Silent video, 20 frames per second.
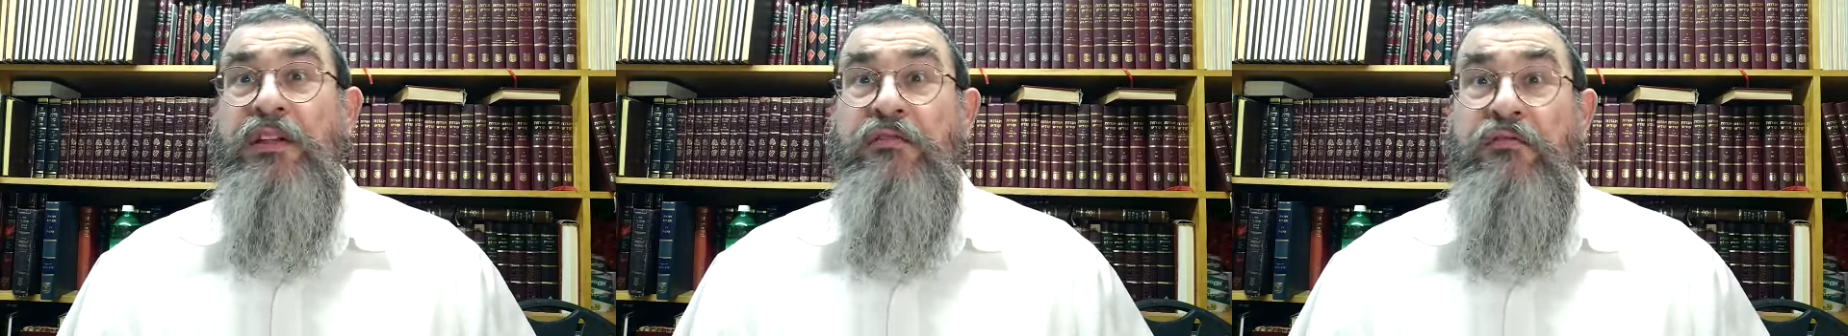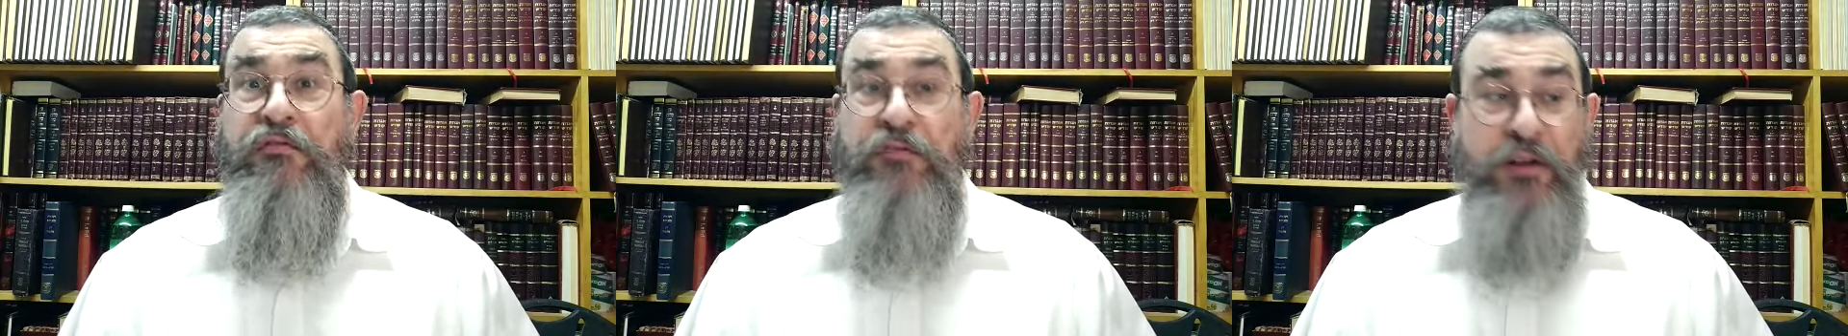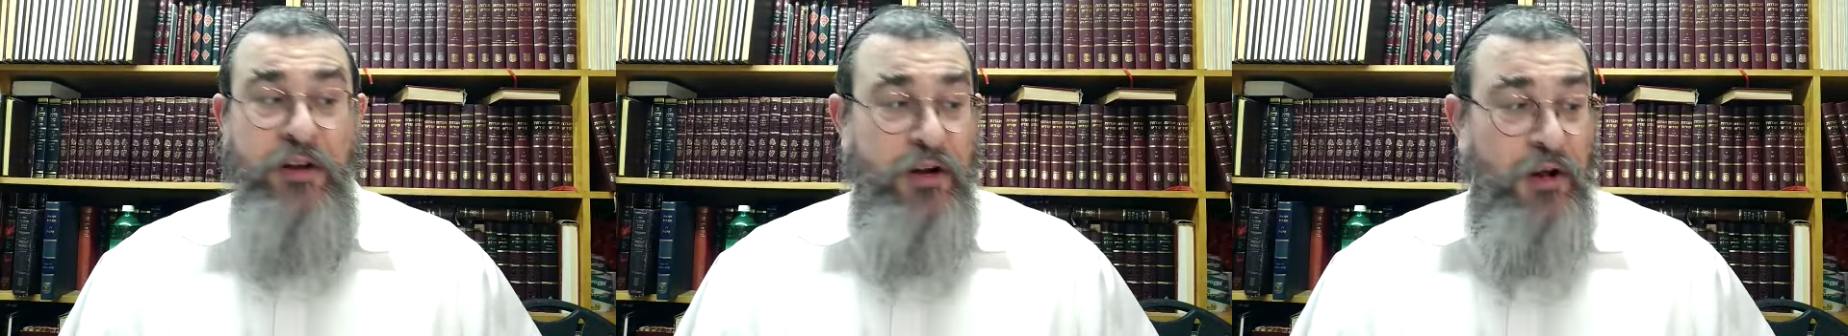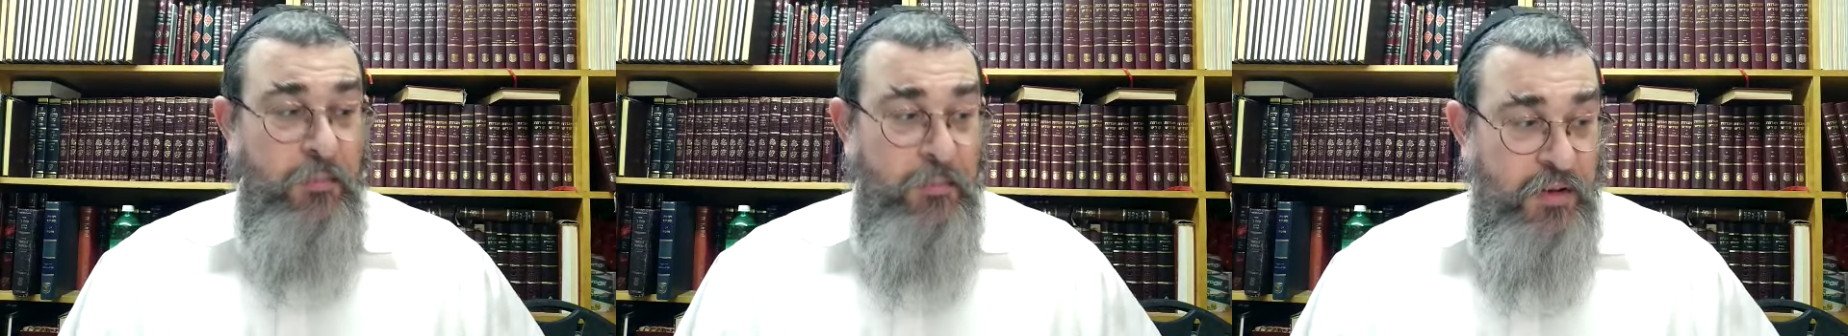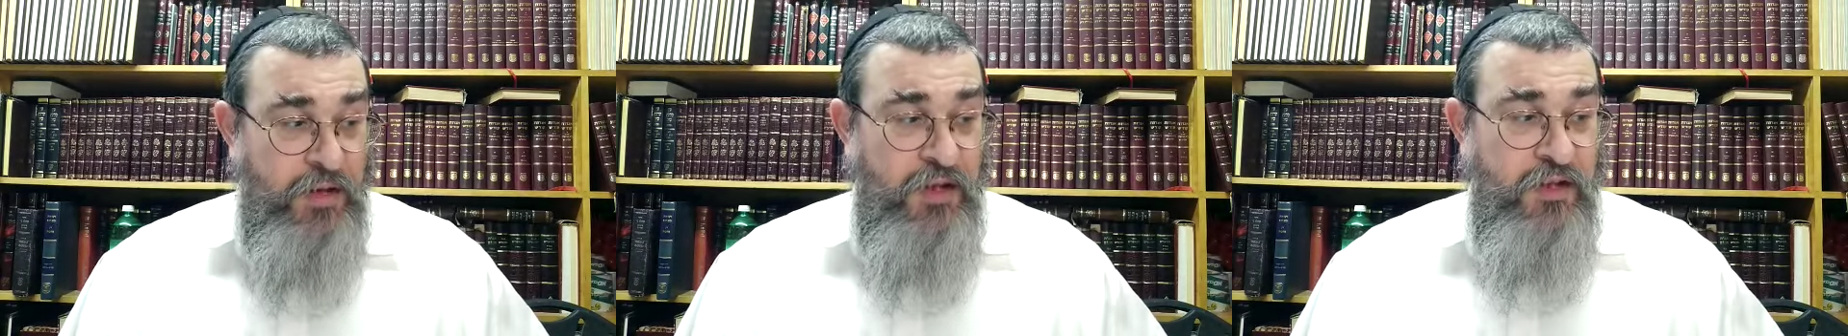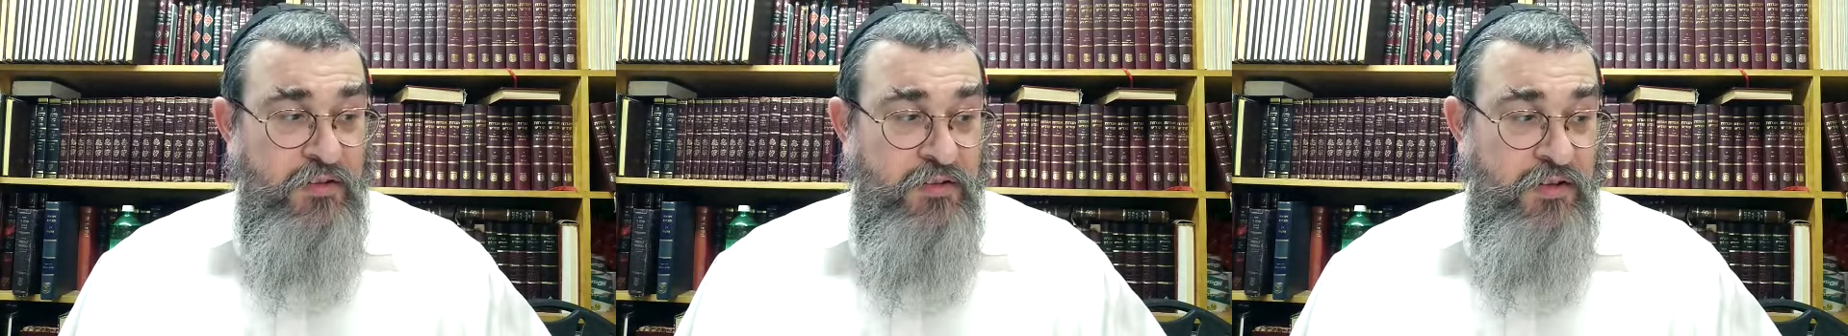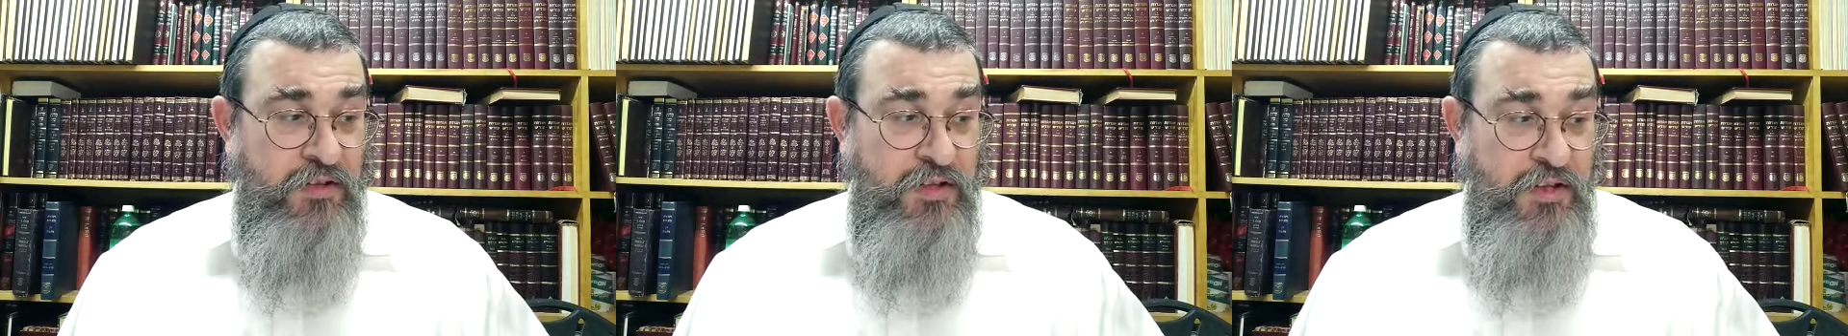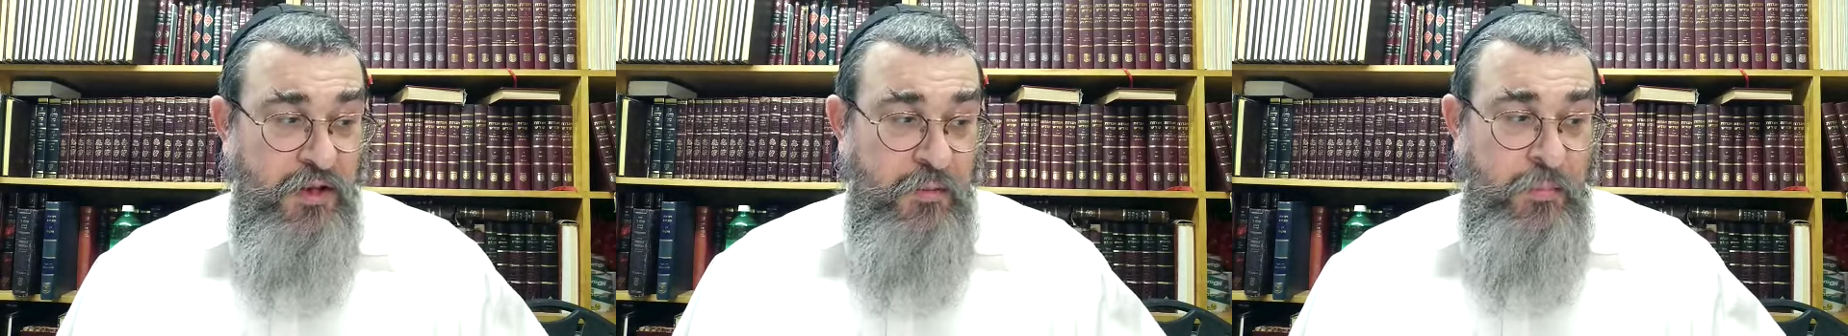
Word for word: Freedom is in the